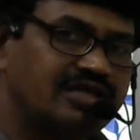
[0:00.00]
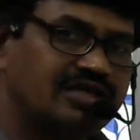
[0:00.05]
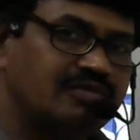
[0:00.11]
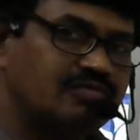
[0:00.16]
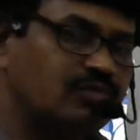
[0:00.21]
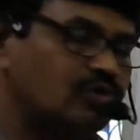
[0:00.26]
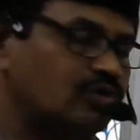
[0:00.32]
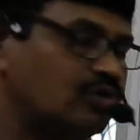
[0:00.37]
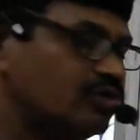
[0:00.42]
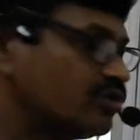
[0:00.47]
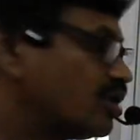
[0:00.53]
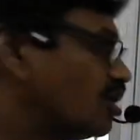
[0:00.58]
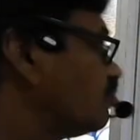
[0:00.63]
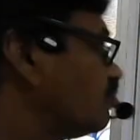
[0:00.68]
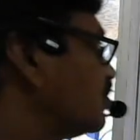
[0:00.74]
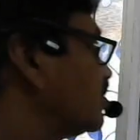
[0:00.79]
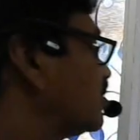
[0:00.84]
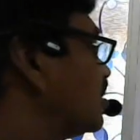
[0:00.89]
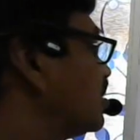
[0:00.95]
More
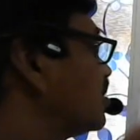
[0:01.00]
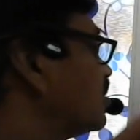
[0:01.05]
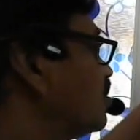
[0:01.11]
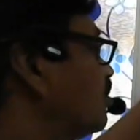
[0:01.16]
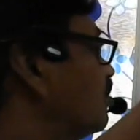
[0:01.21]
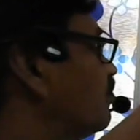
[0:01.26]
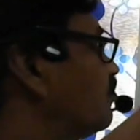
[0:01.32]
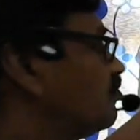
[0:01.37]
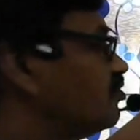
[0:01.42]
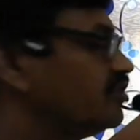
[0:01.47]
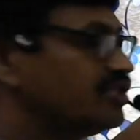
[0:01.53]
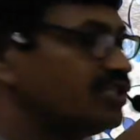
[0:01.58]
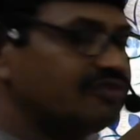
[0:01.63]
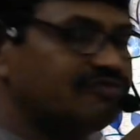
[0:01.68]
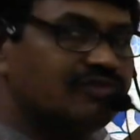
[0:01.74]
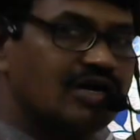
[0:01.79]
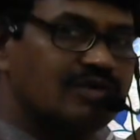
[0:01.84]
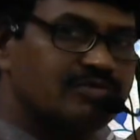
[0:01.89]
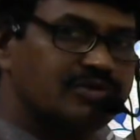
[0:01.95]
compensation of the
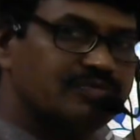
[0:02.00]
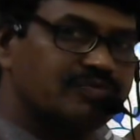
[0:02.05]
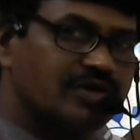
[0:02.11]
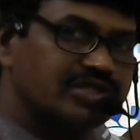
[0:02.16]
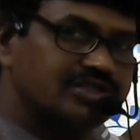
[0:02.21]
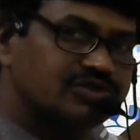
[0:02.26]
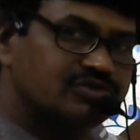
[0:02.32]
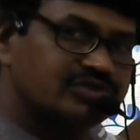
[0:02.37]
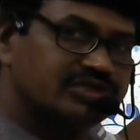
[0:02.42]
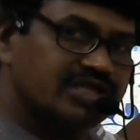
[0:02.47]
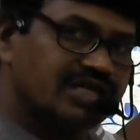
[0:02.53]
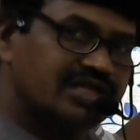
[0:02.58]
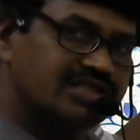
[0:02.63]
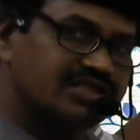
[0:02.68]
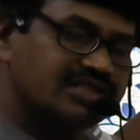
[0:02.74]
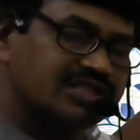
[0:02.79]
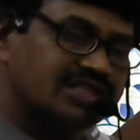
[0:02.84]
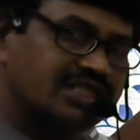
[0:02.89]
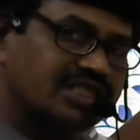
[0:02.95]
formed positive charge,
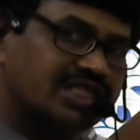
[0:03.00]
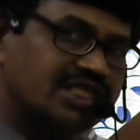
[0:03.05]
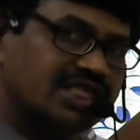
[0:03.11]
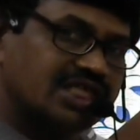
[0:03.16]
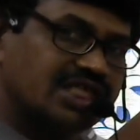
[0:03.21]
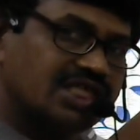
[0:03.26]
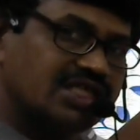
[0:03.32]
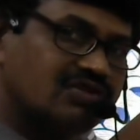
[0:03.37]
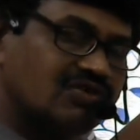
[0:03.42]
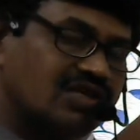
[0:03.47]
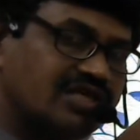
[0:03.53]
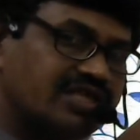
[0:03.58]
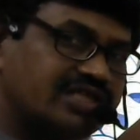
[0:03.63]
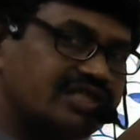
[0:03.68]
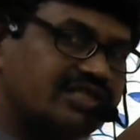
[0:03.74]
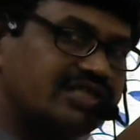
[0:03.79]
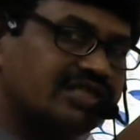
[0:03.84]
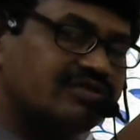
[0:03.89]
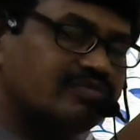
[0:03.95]
it will
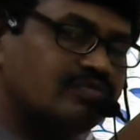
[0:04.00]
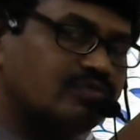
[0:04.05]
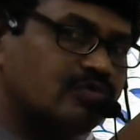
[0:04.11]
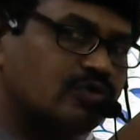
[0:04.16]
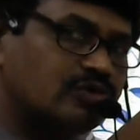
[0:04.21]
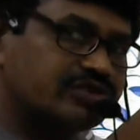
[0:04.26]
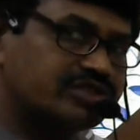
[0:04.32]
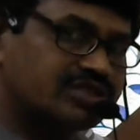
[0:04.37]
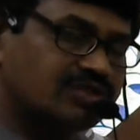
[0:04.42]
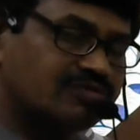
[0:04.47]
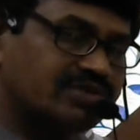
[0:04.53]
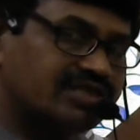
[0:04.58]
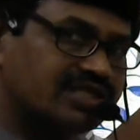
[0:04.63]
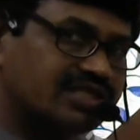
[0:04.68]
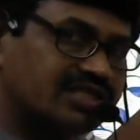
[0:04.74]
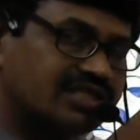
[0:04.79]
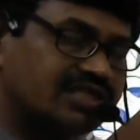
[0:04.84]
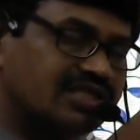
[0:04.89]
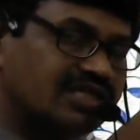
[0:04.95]
get more
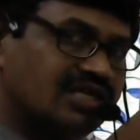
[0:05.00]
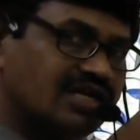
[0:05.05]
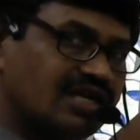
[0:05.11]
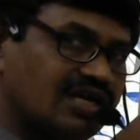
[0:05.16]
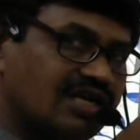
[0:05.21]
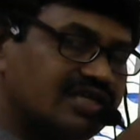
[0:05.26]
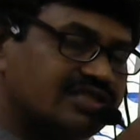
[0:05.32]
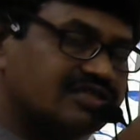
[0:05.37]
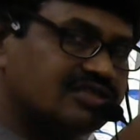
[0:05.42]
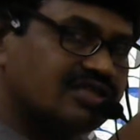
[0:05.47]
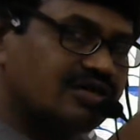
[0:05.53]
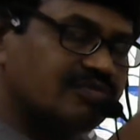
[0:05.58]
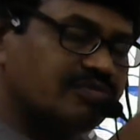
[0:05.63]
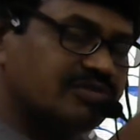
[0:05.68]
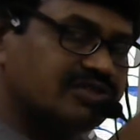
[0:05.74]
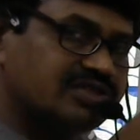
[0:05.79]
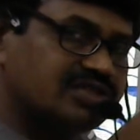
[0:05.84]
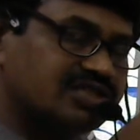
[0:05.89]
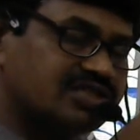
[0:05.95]
stability. Less
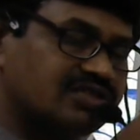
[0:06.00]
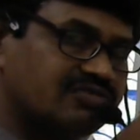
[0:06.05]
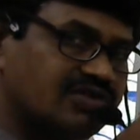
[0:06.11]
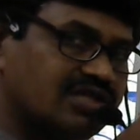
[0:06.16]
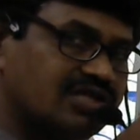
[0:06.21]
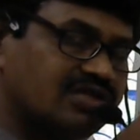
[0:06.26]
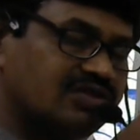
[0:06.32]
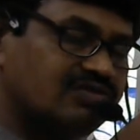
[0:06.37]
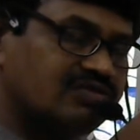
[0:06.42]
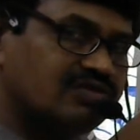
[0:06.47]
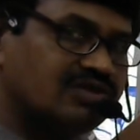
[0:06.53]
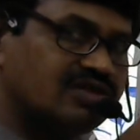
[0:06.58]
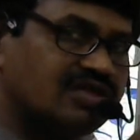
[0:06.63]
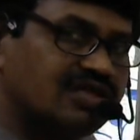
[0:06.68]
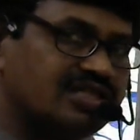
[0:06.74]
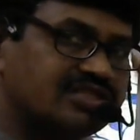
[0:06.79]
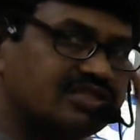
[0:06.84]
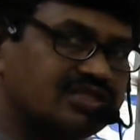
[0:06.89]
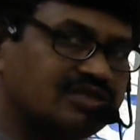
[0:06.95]
compensation will give
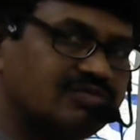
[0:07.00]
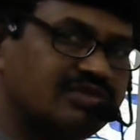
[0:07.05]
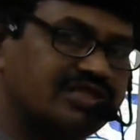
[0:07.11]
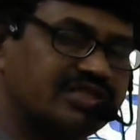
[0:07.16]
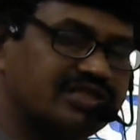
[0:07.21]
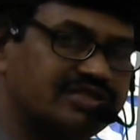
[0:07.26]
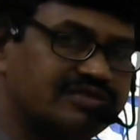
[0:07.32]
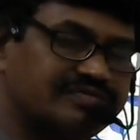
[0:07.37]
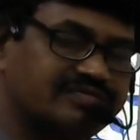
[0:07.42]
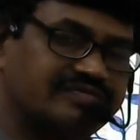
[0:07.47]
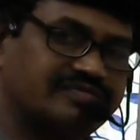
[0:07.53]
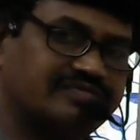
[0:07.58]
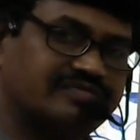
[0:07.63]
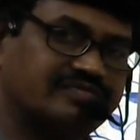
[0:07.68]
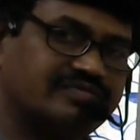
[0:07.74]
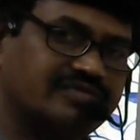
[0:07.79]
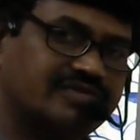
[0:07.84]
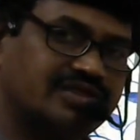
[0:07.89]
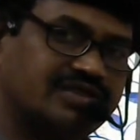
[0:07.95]
less stability.
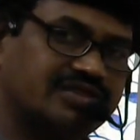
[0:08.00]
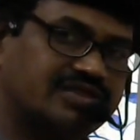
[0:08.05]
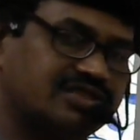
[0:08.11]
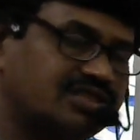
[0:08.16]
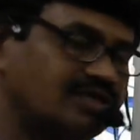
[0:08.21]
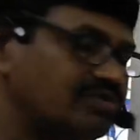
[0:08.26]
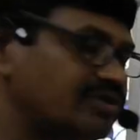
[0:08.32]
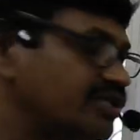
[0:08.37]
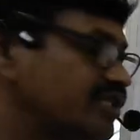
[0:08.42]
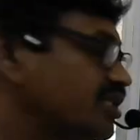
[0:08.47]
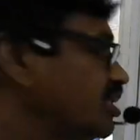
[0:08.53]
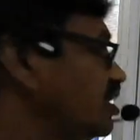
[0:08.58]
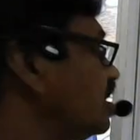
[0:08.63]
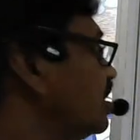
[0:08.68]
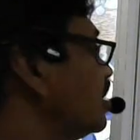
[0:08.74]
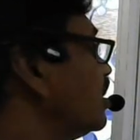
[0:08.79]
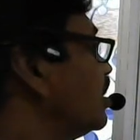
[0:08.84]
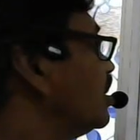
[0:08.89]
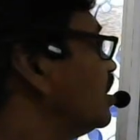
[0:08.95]

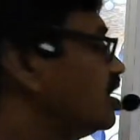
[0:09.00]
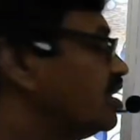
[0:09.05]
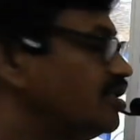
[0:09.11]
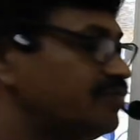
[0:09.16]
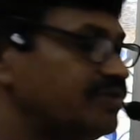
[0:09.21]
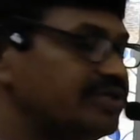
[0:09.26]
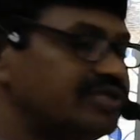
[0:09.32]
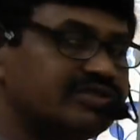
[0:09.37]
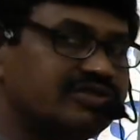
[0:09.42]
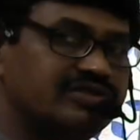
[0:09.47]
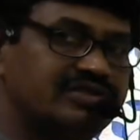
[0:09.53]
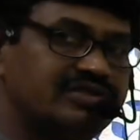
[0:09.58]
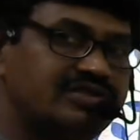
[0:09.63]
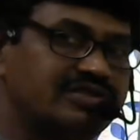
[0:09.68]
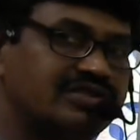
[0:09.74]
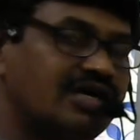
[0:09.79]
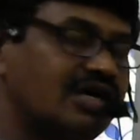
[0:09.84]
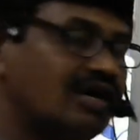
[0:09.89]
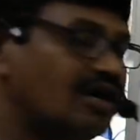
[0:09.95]
Stability depends
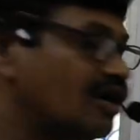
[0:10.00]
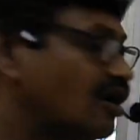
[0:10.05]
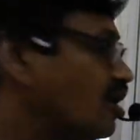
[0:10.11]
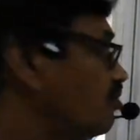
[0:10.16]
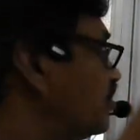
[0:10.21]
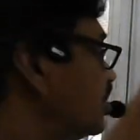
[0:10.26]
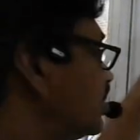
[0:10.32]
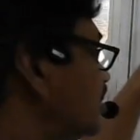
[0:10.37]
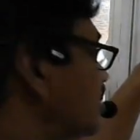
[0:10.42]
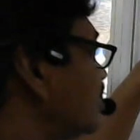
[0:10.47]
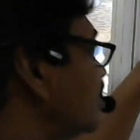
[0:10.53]
on how much it